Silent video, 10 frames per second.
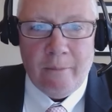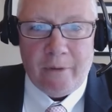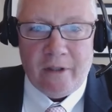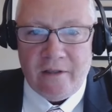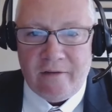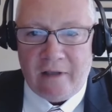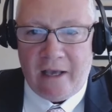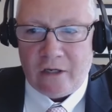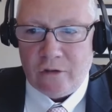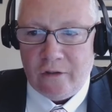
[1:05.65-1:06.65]
but this
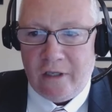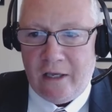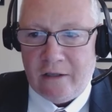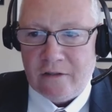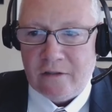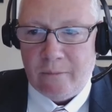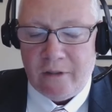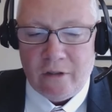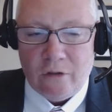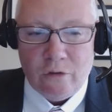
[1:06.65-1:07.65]
actually has some
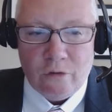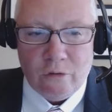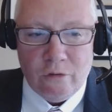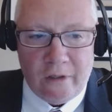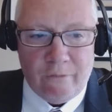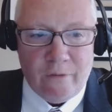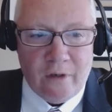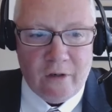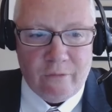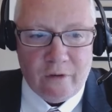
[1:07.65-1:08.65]

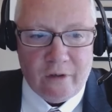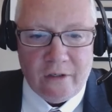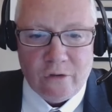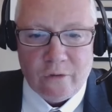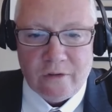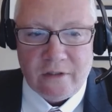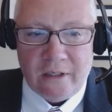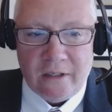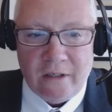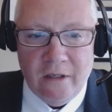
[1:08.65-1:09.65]
very, very
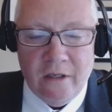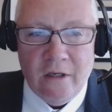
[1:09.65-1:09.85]
interesting